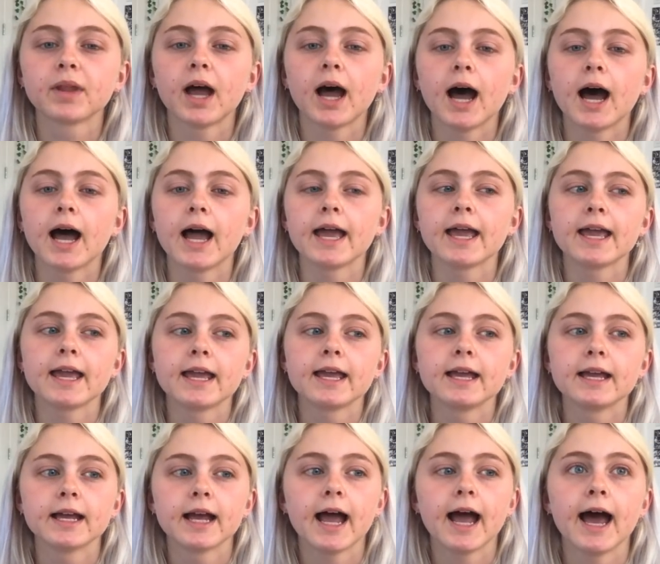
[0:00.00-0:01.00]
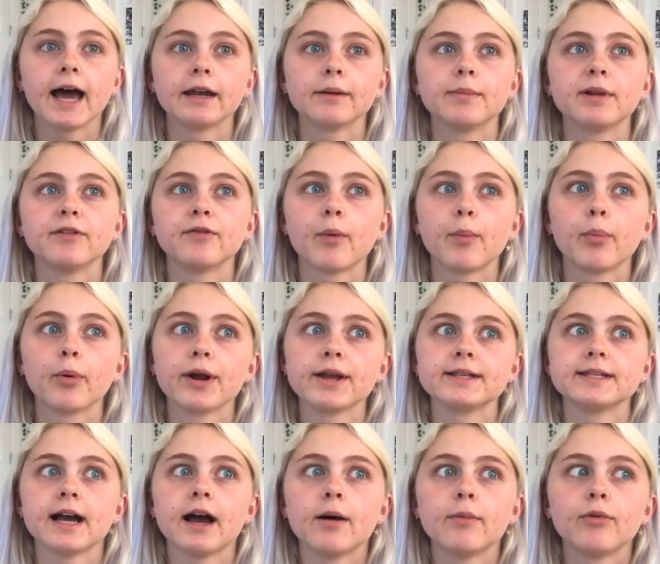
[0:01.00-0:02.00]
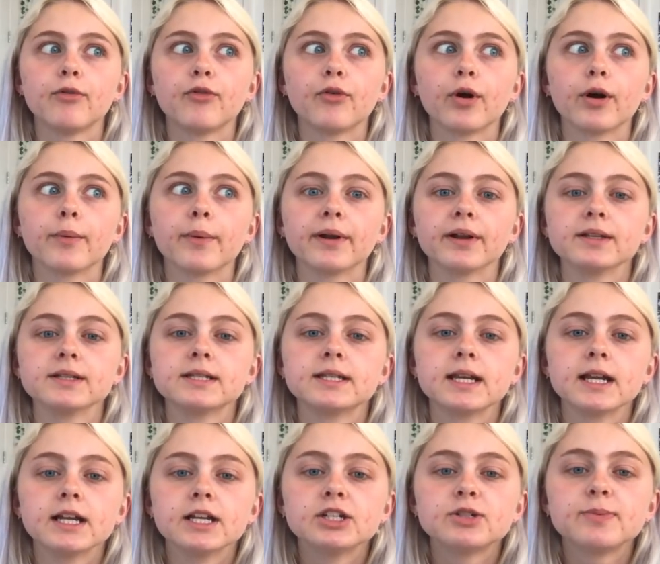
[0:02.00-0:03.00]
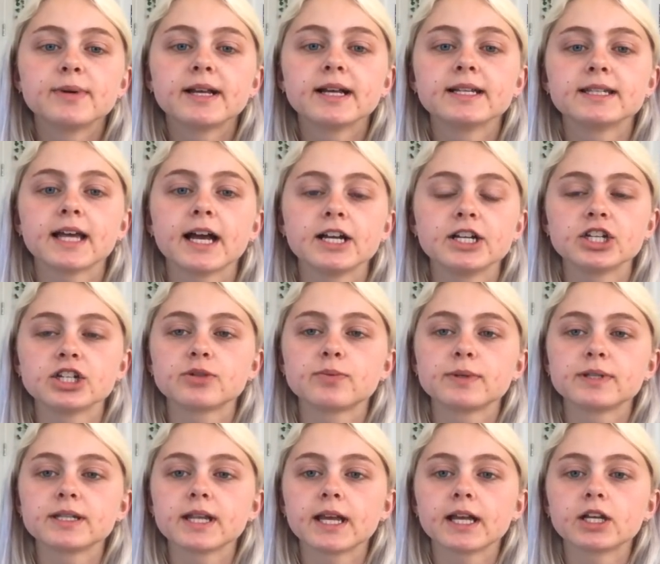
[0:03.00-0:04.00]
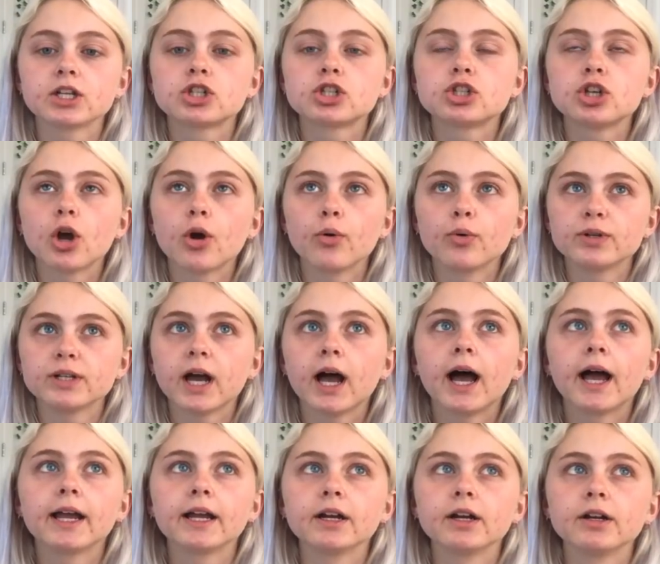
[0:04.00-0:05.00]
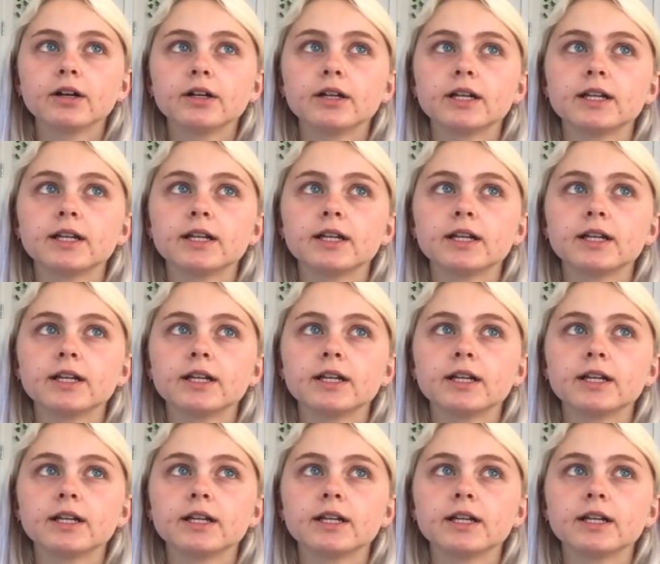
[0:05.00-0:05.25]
I had a bit of a breakdown before I went on stage because I just was like so tired